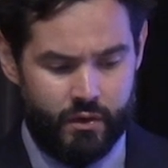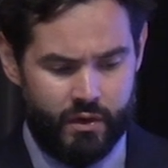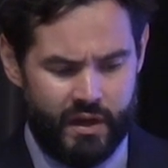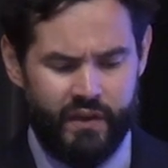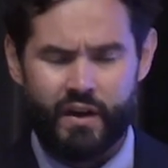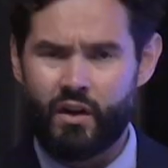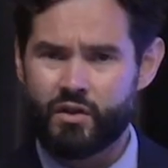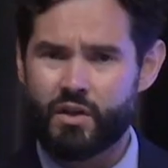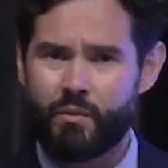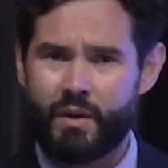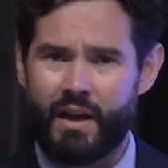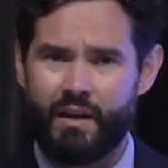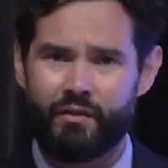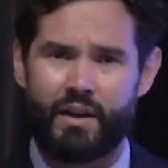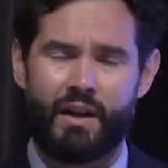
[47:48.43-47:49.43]
and then also we
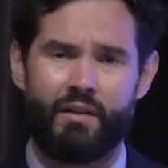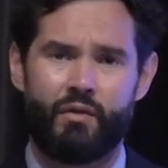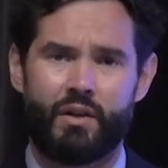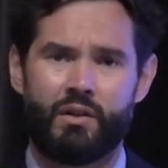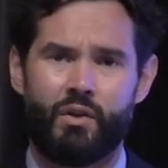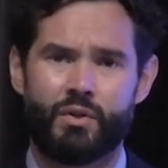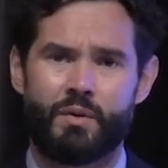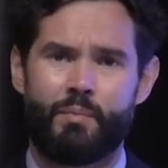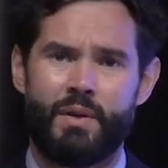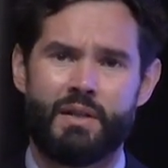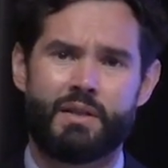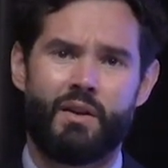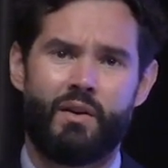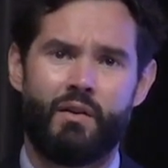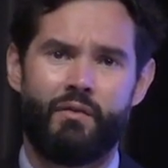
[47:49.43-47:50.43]
have kind of a clozapine
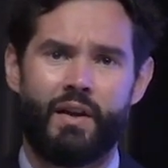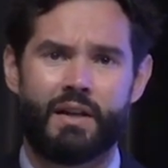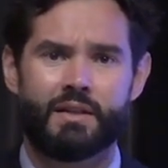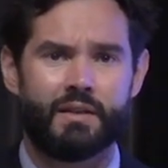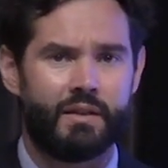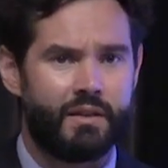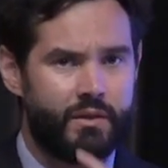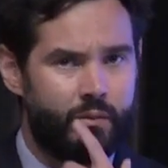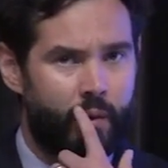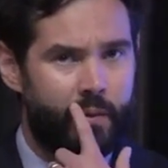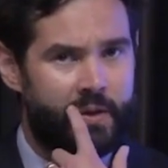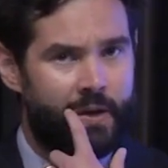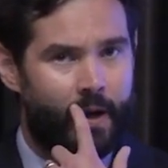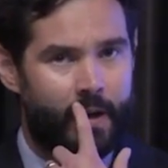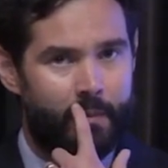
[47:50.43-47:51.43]
center of excellence where
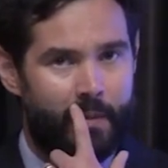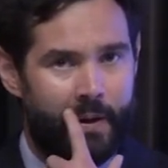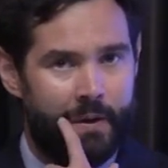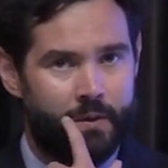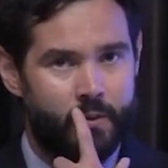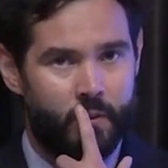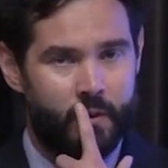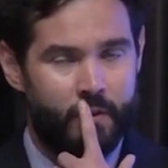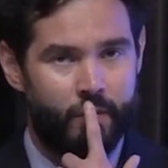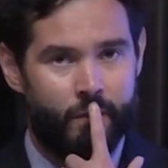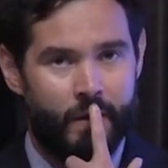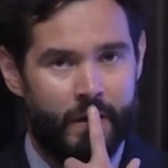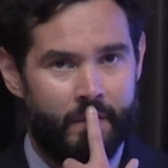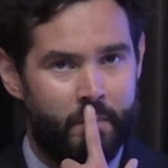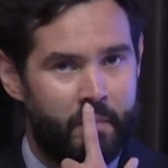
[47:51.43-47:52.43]
we talk about sort of
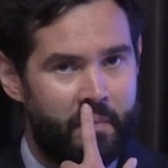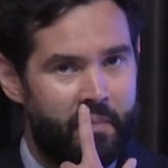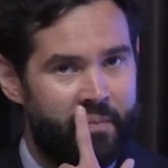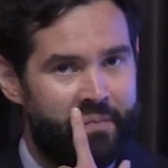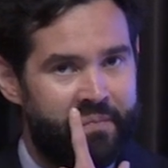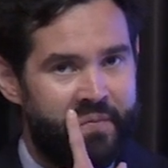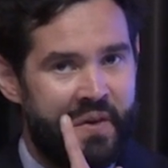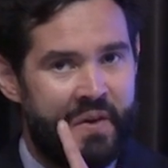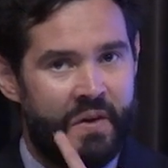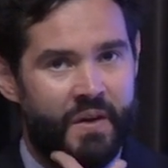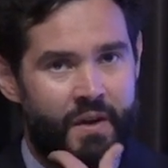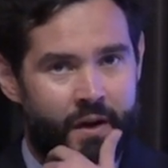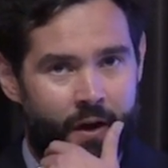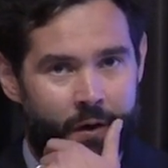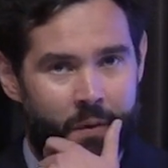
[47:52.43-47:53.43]
um,
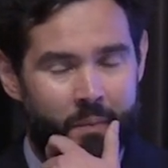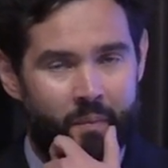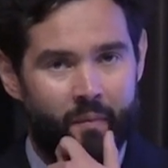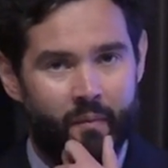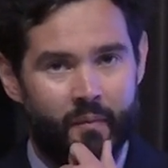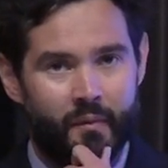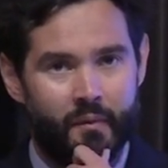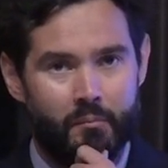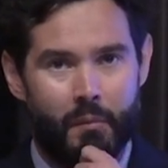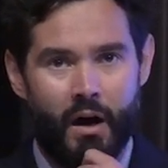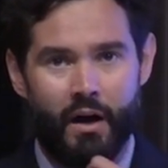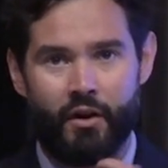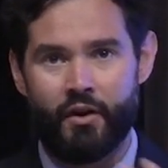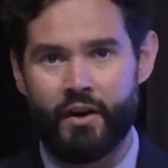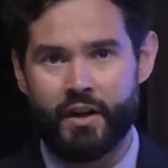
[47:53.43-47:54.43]
you know
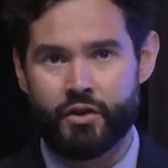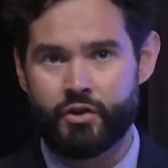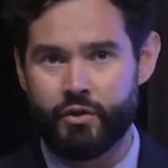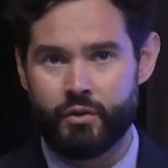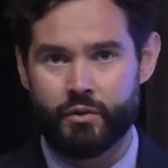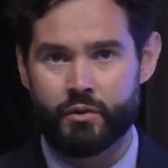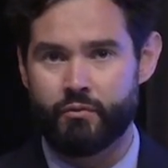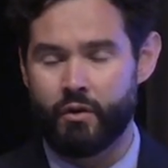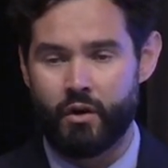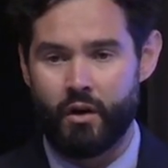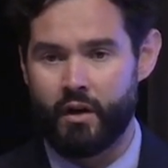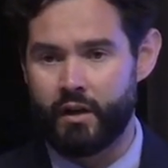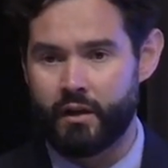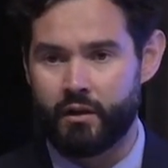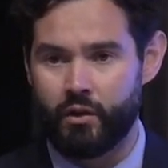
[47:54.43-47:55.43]
modern issues
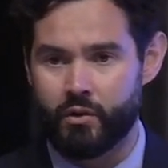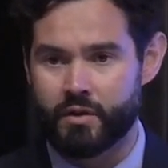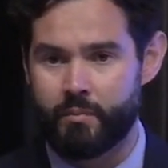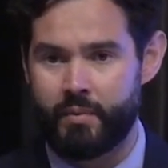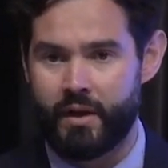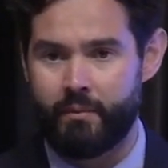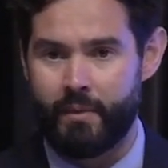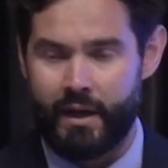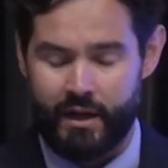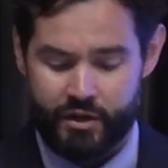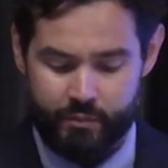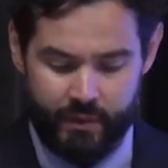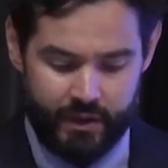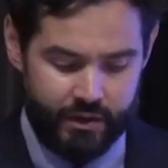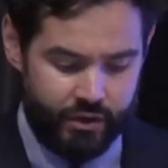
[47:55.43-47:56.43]
regarding clozapine
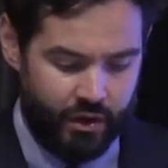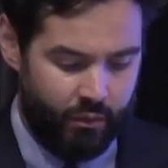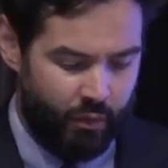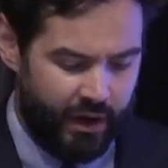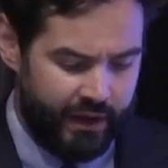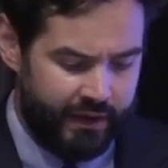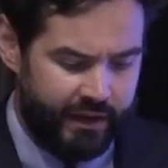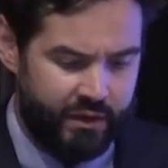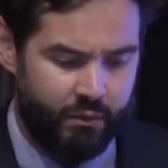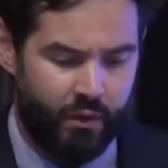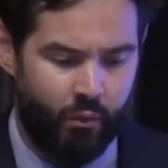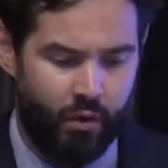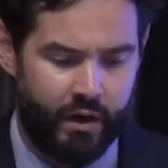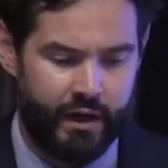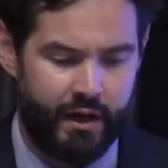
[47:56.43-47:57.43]
management. So one of the things we're
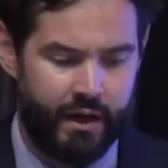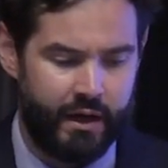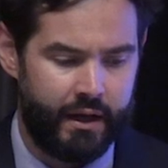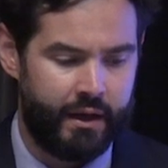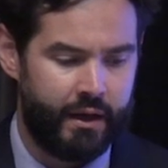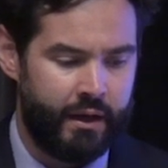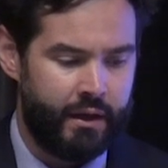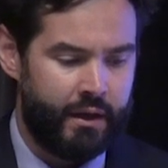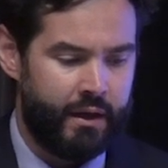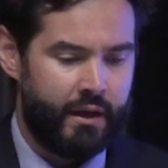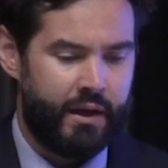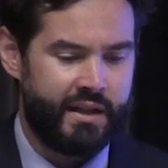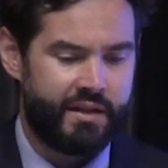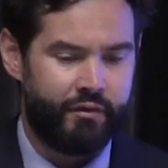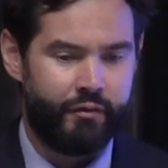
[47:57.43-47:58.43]
working on
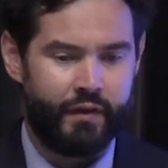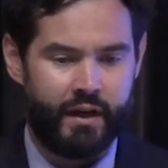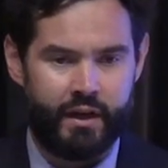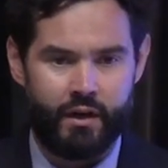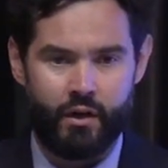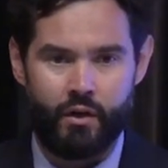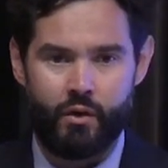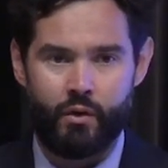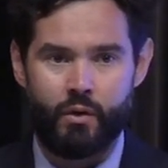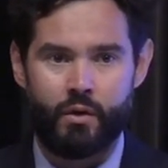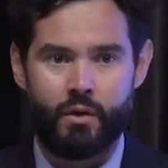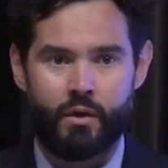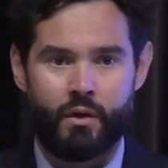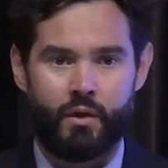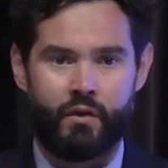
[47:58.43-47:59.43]
is a video
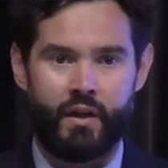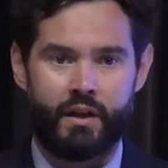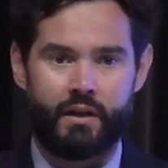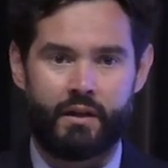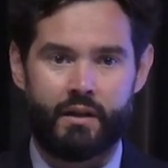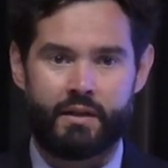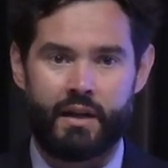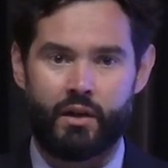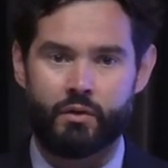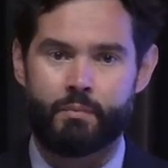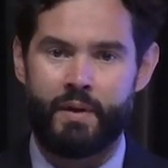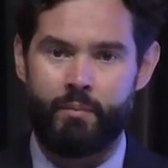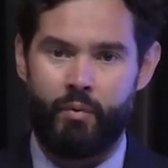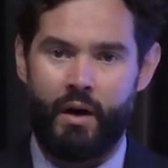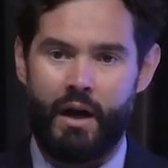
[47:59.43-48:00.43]
that tells
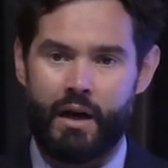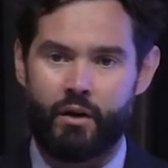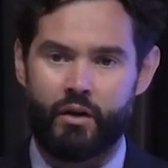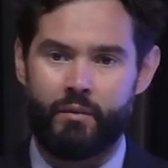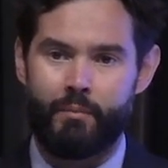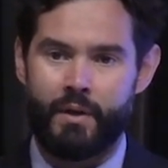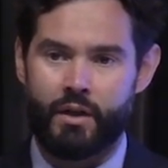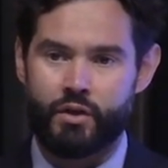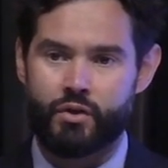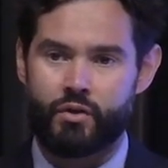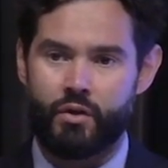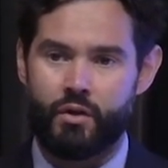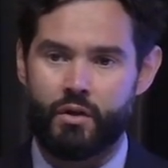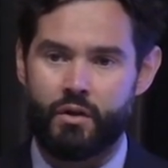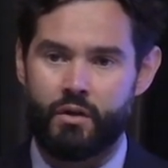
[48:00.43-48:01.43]
people how to
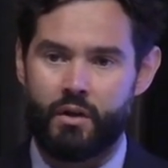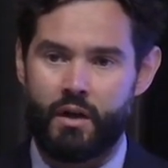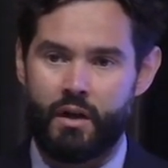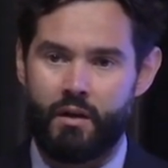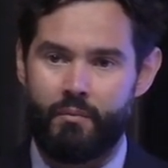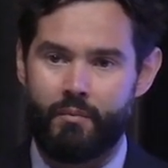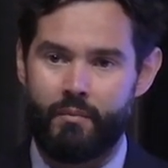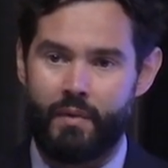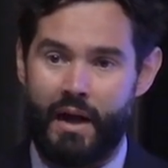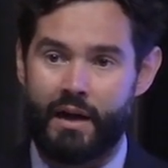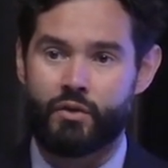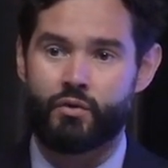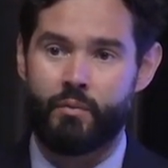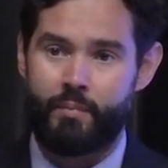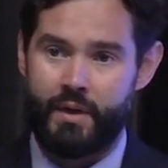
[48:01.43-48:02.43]
administer um,
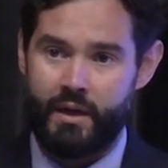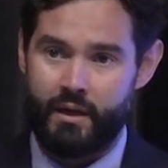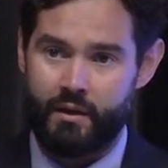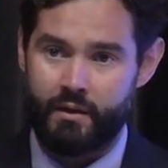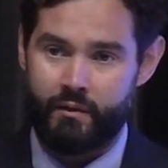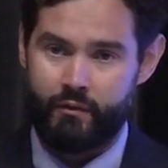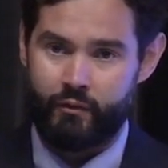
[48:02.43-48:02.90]
atropine